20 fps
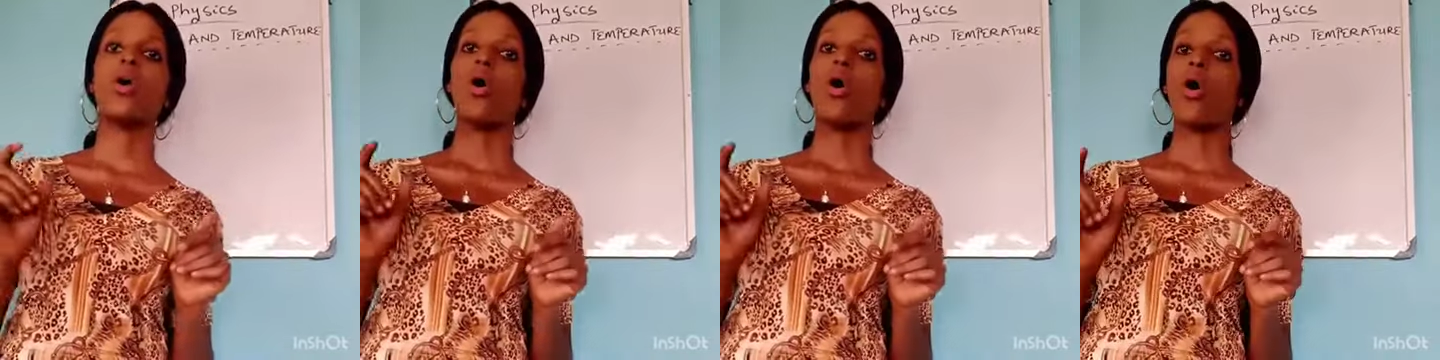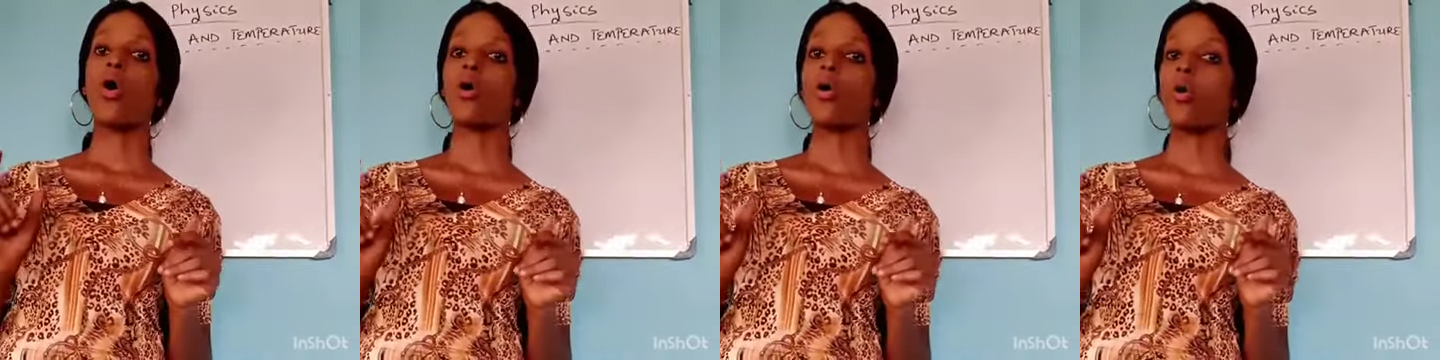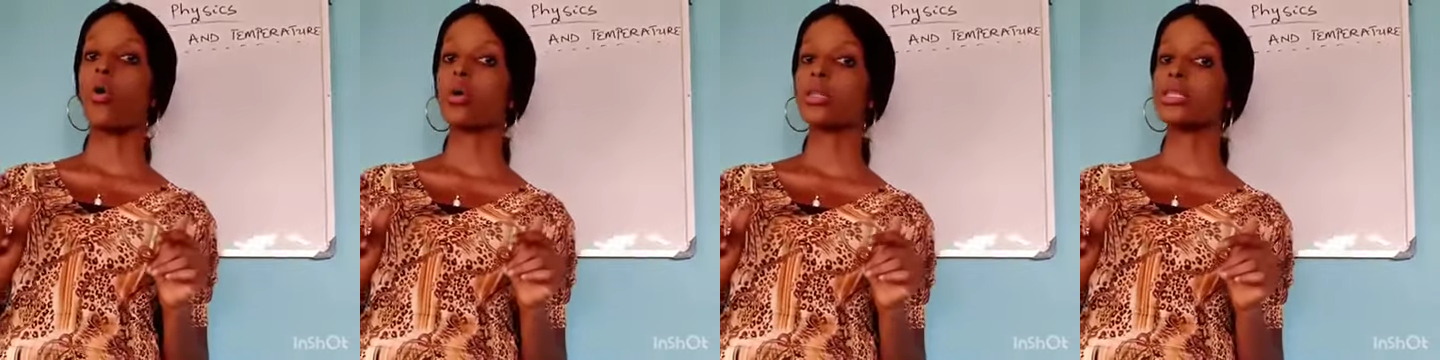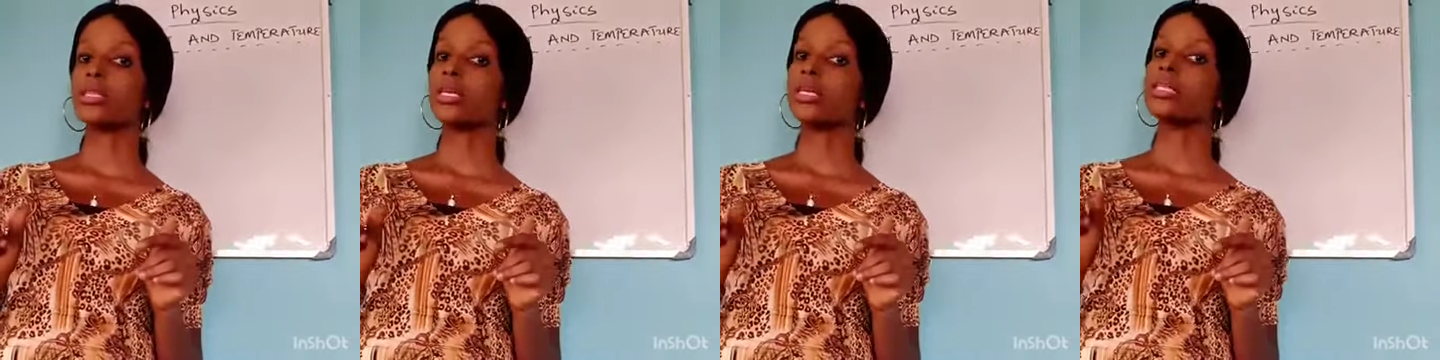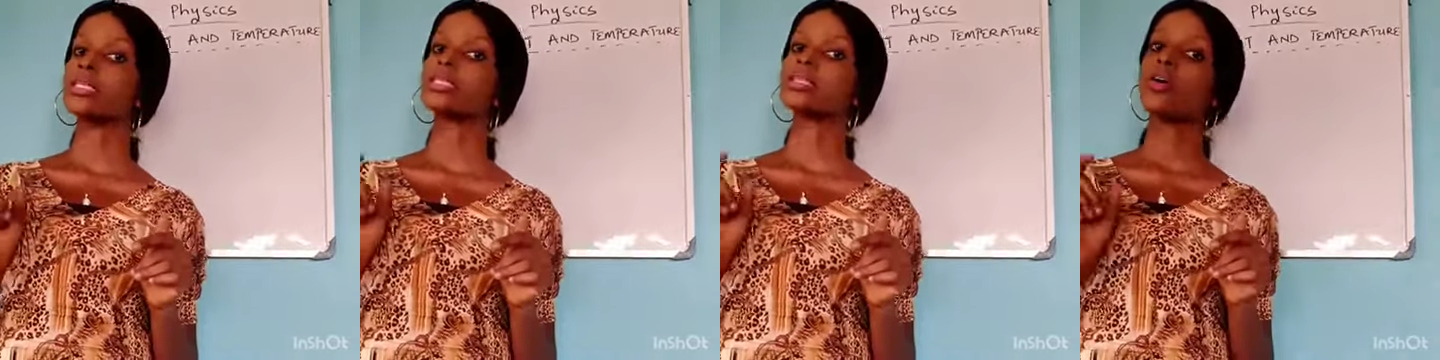or
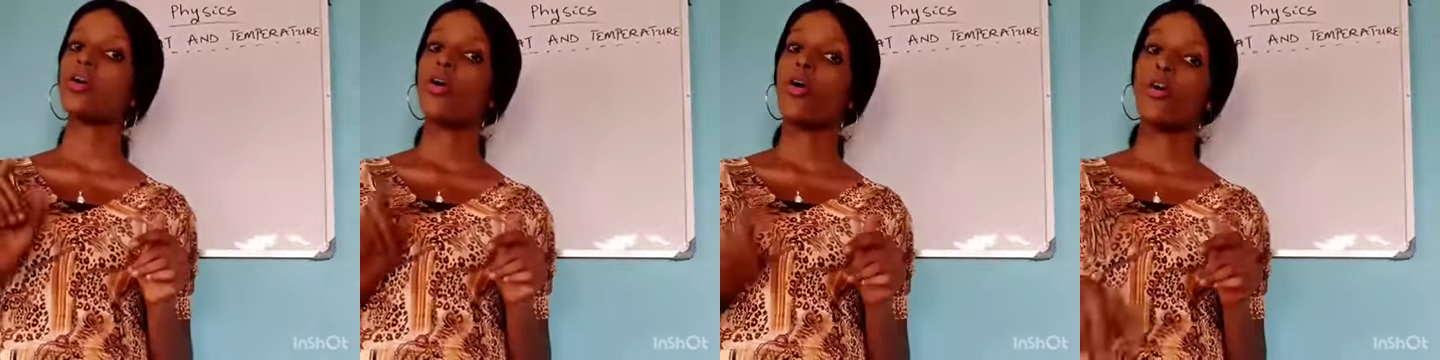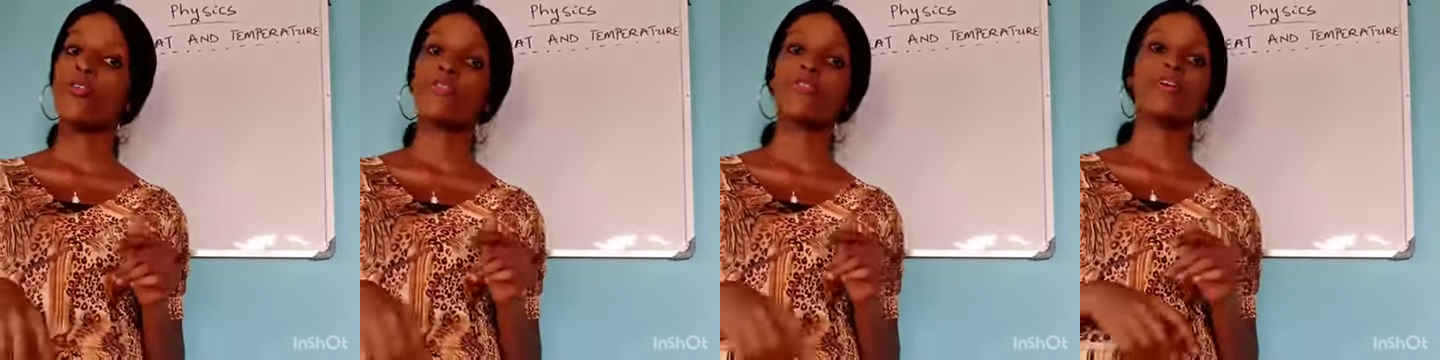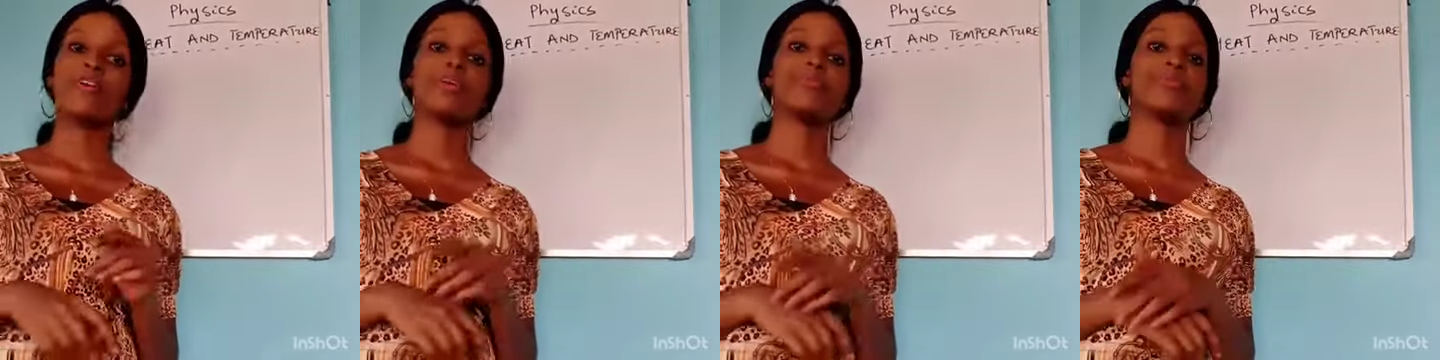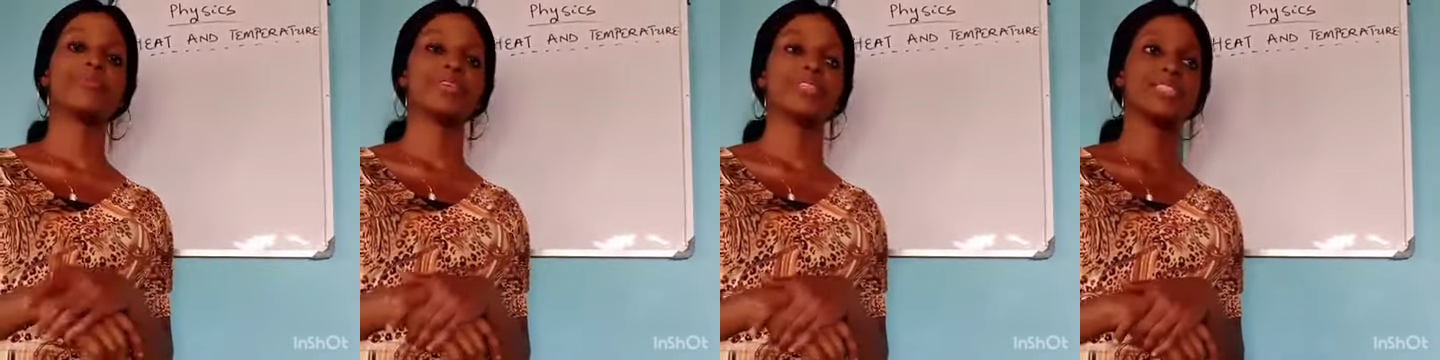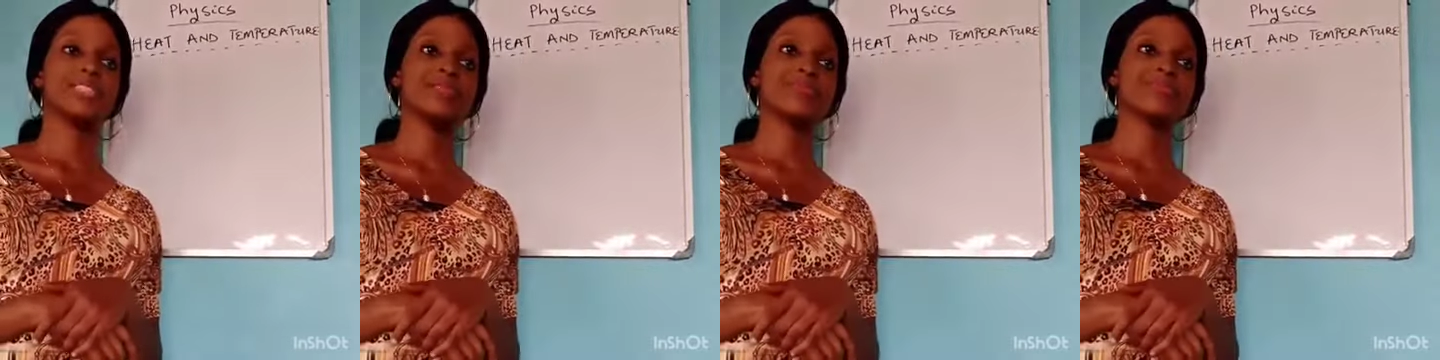coldness of a
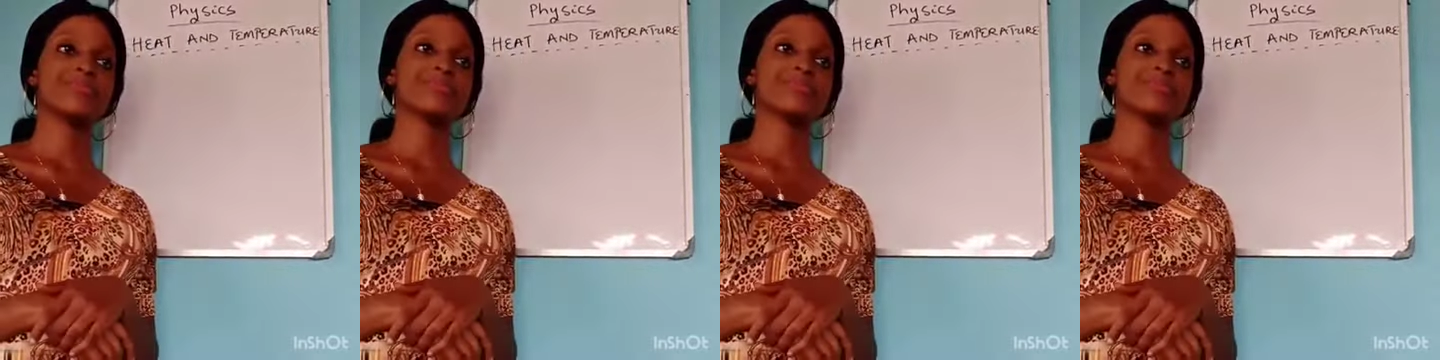body.